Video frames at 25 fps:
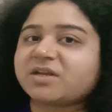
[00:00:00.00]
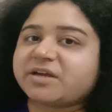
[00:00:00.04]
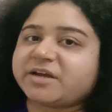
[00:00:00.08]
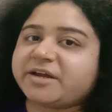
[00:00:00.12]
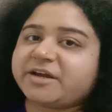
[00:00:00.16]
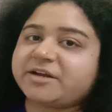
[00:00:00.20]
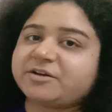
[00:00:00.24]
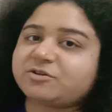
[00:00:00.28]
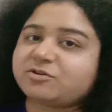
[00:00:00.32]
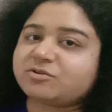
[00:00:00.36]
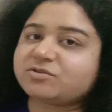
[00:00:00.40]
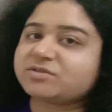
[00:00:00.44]

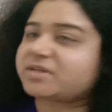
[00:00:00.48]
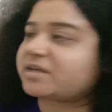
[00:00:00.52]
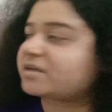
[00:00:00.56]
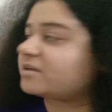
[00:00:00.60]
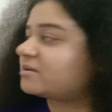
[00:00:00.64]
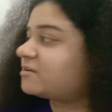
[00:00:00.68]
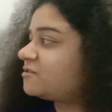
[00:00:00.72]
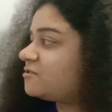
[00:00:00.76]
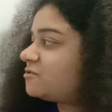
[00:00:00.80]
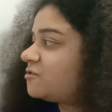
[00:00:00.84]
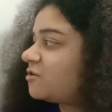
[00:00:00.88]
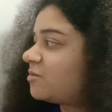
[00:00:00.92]

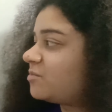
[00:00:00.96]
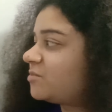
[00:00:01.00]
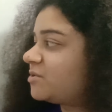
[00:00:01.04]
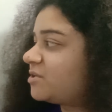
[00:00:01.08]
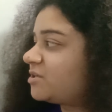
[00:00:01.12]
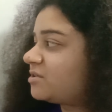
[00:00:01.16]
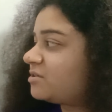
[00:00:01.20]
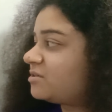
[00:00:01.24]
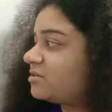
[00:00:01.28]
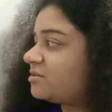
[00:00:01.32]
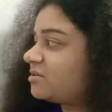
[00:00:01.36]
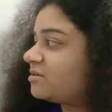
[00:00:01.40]
heterozygous
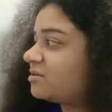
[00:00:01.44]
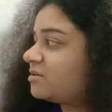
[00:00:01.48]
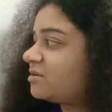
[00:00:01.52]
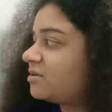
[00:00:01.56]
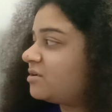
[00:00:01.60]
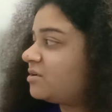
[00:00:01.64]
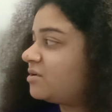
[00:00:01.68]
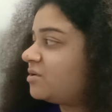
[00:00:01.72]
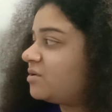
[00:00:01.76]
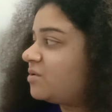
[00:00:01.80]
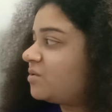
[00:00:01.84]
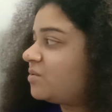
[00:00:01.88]
dominant.
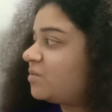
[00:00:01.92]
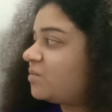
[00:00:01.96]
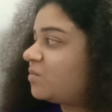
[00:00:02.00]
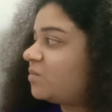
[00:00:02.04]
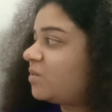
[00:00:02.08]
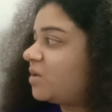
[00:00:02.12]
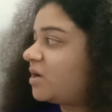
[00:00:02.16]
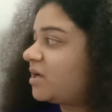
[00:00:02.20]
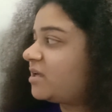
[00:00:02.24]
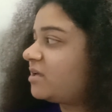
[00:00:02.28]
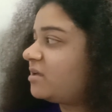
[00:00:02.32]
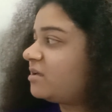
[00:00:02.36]

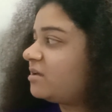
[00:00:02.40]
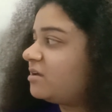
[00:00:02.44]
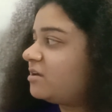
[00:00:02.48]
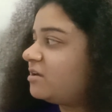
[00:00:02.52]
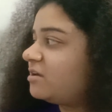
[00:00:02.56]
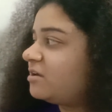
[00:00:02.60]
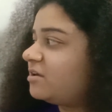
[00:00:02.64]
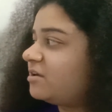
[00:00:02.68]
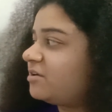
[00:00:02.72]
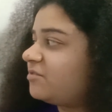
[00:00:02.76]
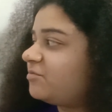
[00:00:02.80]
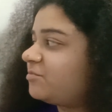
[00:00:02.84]
Why?
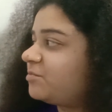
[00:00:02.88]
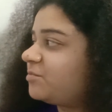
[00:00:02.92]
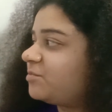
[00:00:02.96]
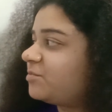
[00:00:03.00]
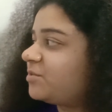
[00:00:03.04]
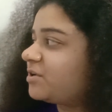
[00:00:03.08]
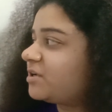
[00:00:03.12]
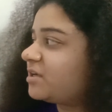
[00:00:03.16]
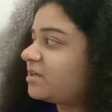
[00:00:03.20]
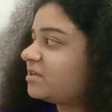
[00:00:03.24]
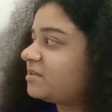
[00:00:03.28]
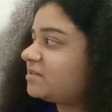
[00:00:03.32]

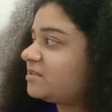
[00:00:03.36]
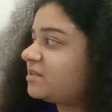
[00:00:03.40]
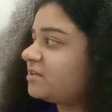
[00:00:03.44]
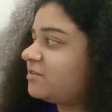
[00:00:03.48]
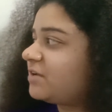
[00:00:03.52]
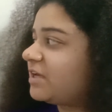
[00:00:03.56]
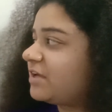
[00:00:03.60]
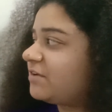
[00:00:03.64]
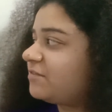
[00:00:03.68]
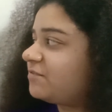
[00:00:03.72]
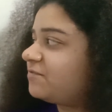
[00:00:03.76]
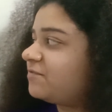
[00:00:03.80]
Because in
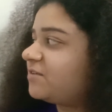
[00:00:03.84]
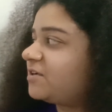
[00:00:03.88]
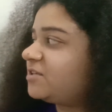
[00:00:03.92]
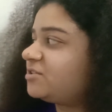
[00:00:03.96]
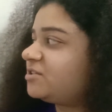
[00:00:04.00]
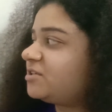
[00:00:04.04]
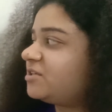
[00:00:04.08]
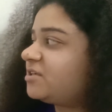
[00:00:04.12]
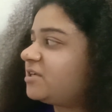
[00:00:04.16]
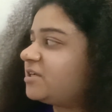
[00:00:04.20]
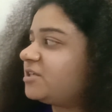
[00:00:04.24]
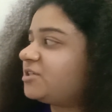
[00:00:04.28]
F1
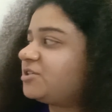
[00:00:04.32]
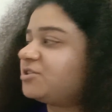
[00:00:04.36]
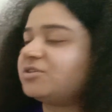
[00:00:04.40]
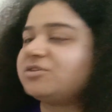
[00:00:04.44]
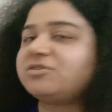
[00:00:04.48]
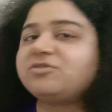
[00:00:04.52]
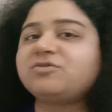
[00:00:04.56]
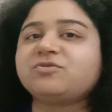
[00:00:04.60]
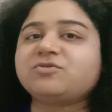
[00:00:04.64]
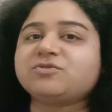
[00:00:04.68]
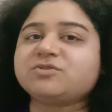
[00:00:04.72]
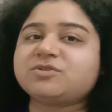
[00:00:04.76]

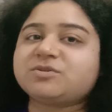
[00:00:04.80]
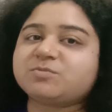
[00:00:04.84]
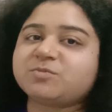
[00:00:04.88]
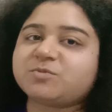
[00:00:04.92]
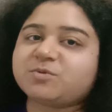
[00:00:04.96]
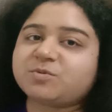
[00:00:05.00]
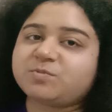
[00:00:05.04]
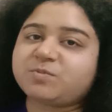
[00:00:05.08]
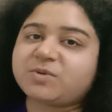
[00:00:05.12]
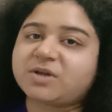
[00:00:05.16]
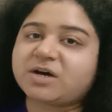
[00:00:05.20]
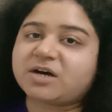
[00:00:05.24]
generation no
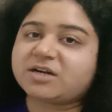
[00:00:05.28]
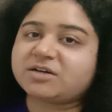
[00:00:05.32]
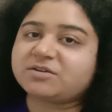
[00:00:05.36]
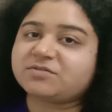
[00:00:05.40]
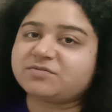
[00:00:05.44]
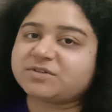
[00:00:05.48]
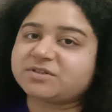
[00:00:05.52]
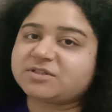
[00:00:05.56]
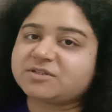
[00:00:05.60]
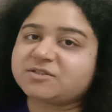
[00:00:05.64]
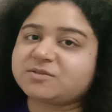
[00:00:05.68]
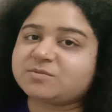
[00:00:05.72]
plant
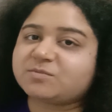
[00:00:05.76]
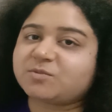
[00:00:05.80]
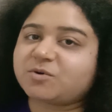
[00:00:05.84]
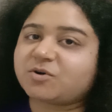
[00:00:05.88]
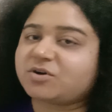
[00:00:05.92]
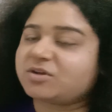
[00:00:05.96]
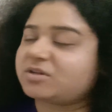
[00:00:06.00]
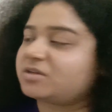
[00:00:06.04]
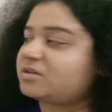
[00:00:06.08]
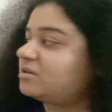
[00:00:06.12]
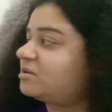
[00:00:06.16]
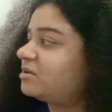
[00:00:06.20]
with the
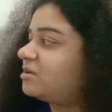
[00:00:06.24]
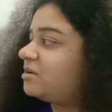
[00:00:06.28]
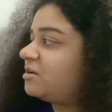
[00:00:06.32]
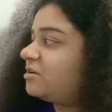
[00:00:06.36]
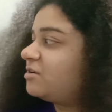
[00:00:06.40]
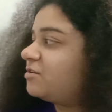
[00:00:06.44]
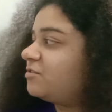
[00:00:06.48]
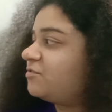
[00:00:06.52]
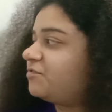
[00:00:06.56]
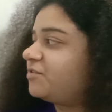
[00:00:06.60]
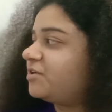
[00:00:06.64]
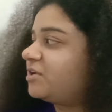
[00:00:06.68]
small
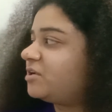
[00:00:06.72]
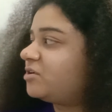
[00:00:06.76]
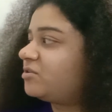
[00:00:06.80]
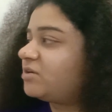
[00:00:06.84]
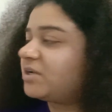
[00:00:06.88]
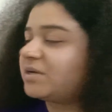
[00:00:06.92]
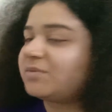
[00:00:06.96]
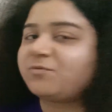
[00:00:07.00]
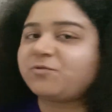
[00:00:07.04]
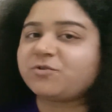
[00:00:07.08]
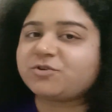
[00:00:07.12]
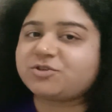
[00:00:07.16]

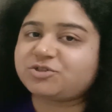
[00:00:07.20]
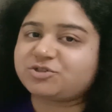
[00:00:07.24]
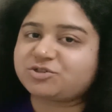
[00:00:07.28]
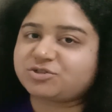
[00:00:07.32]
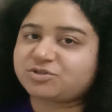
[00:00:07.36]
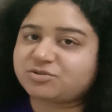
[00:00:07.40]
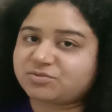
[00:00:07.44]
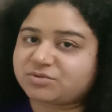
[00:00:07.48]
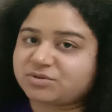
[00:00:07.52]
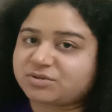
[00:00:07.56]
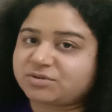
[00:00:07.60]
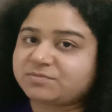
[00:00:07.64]
phenotype was
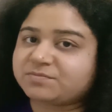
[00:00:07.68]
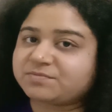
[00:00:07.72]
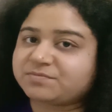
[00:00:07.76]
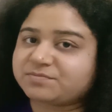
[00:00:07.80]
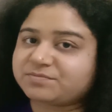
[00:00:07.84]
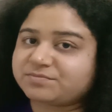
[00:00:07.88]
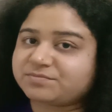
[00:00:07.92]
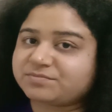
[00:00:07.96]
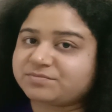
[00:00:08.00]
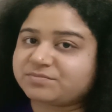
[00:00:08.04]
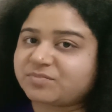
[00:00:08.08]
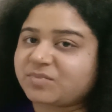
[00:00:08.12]
shown.
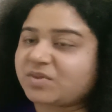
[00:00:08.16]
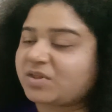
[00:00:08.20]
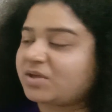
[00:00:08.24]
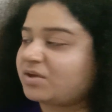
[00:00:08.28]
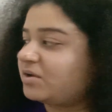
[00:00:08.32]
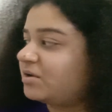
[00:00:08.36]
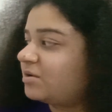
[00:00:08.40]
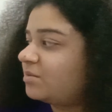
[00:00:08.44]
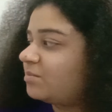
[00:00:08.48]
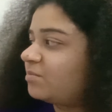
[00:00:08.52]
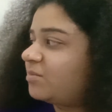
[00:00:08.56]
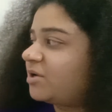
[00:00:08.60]

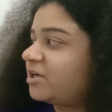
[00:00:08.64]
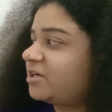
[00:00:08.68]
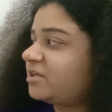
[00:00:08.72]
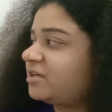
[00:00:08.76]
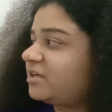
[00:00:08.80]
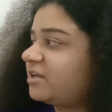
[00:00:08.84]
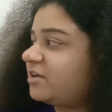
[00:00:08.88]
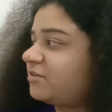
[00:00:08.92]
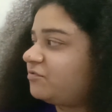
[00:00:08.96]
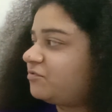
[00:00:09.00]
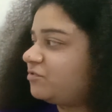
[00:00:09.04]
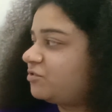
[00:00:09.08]
But
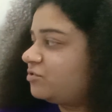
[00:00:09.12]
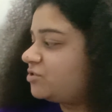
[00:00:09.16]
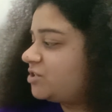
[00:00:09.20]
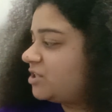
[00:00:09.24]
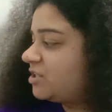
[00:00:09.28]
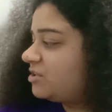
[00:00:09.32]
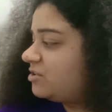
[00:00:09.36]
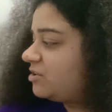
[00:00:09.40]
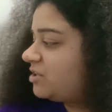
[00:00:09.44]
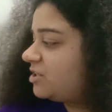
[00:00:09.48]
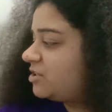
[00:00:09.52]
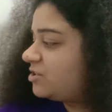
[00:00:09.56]
in F2
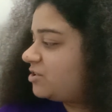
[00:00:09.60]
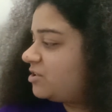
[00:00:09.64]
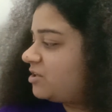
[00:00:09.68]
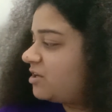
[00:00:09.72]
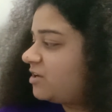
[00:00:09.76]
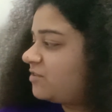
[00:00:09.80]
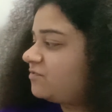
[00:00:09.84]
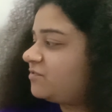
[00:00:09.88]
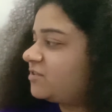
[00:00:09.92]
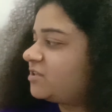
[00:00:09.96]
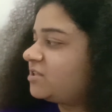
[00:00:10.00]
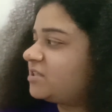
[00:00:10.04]
generation,
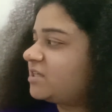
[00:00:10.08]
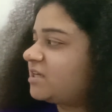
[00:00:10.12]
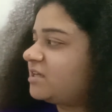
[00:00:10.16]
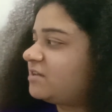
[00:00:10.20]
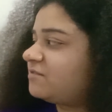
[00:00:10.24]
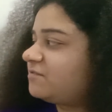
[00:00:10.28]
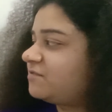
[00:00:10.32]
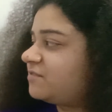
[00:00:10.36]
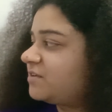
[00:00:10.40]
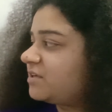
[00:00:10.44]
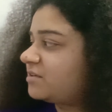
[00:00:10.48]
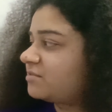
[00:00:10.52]
after
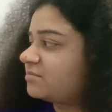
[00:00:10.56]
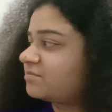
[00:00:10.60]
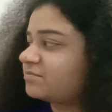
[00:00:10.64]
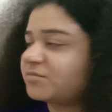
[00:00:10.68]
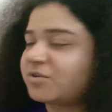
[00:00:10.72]
selfing